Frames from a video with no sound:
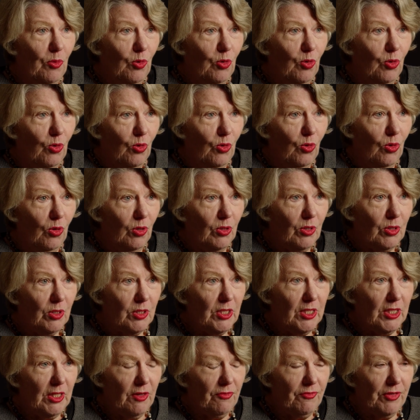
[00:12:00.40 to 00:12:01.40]
more
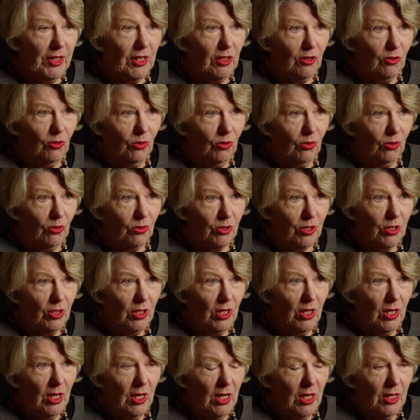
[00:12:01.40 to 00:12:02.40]
difficult
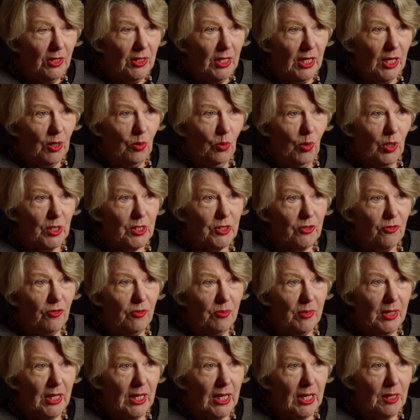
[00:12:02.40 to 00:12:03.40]
than it was
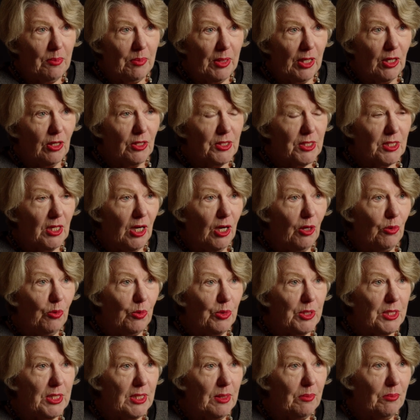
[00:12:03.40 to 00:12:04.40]
for me because I
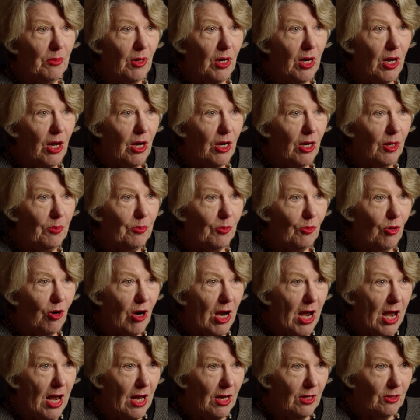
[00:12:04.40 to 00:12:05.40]
was in my home
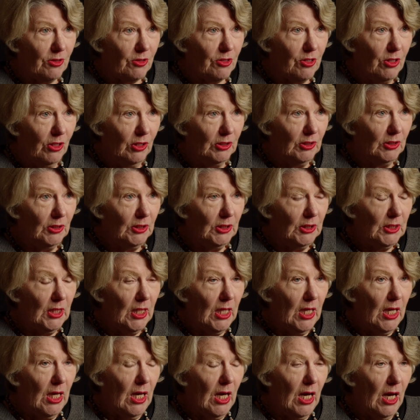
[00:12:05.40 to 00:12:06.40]
ground.
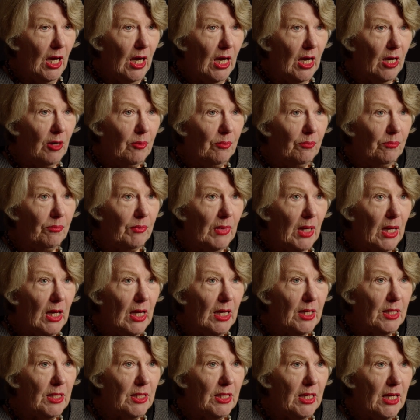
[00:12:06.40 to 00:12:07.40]
Um,
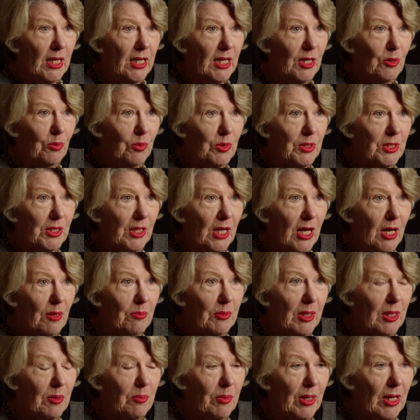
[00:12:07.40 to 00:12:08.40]
and he was
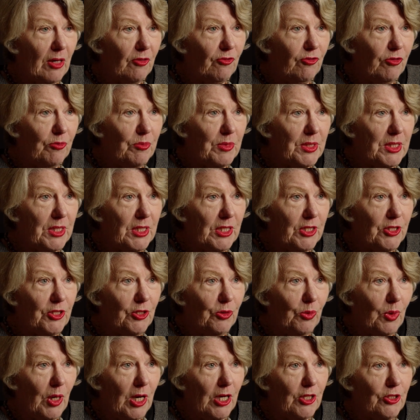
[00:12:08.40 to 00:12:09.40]
coming back from a
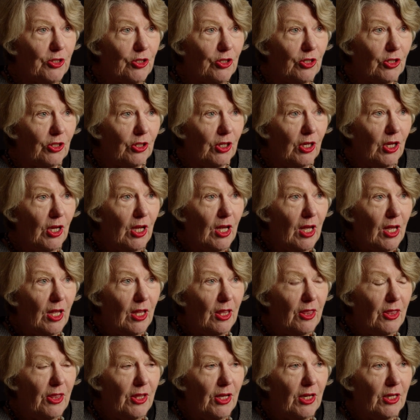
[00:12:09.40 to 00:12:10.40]
situation
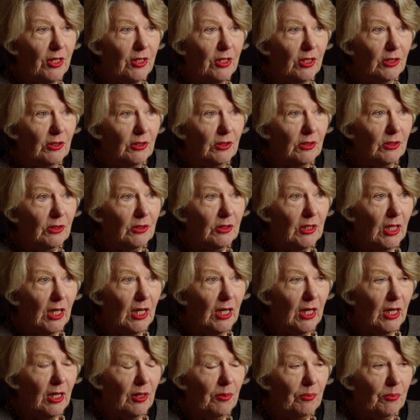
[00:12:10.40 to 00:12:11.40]
that
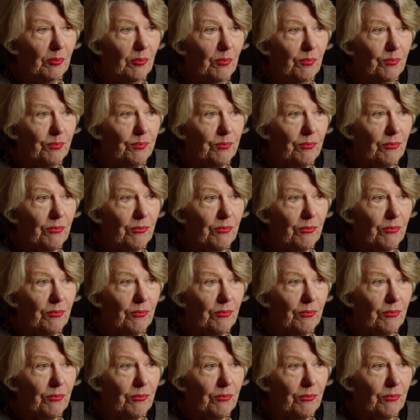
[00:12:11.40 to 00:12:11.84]
um,